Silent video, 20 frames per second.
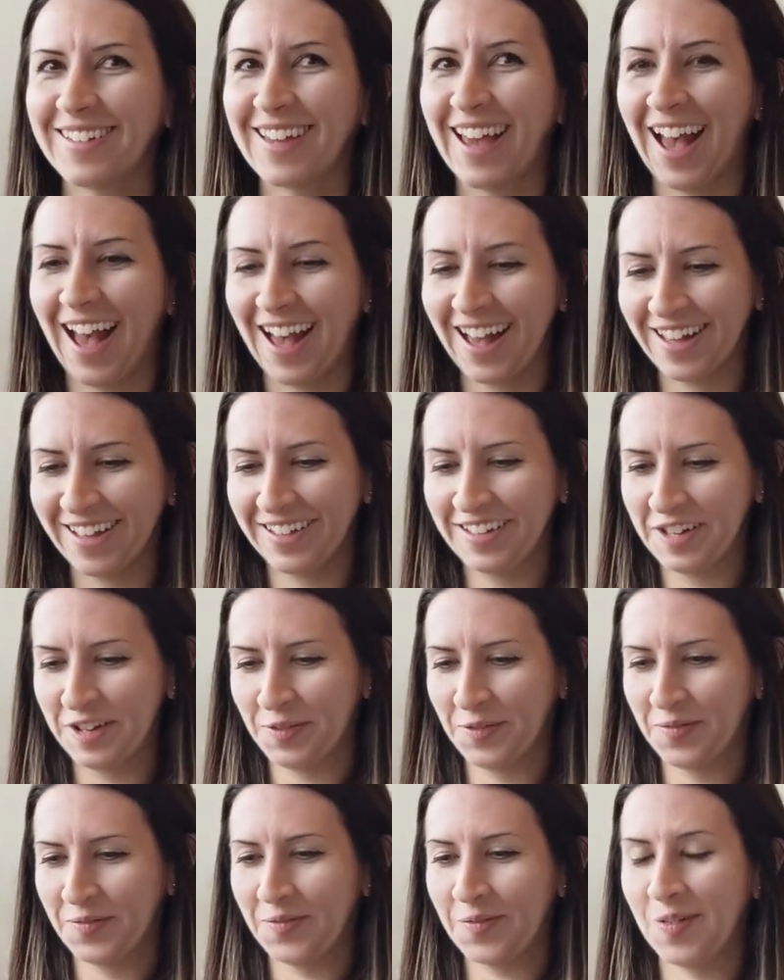yeah,
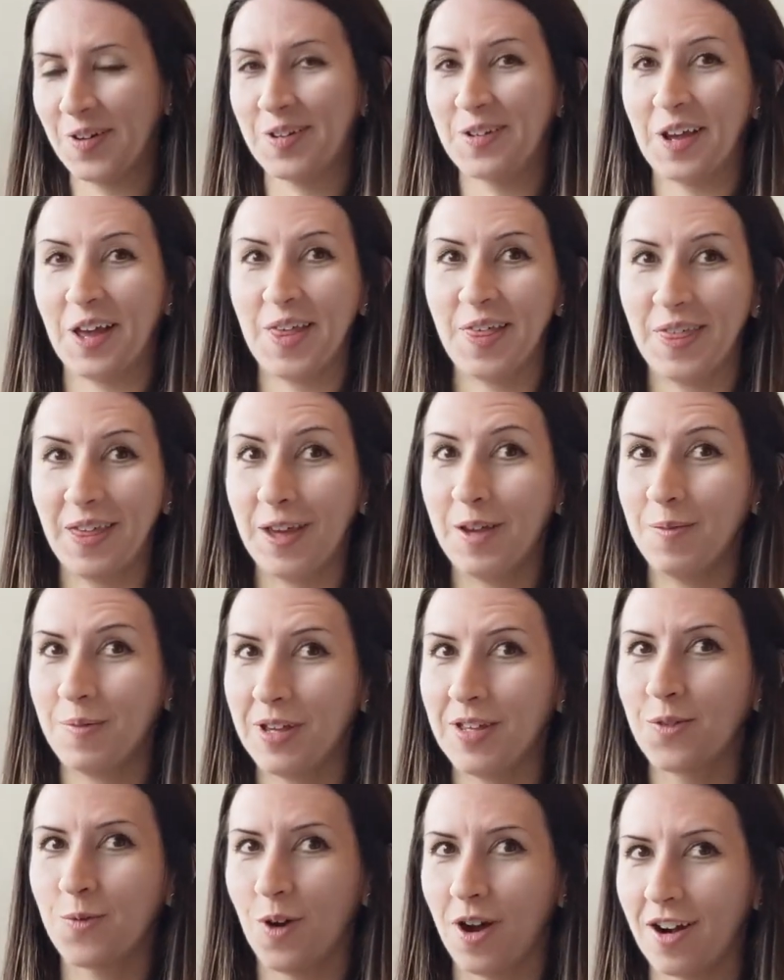which I think
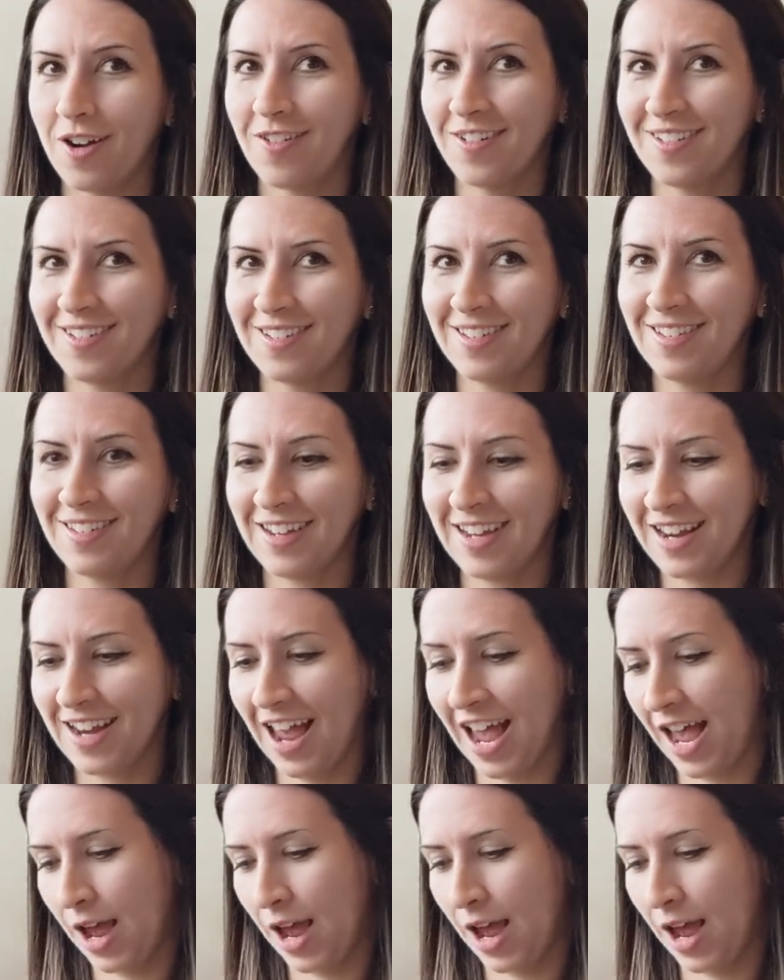means water resistant.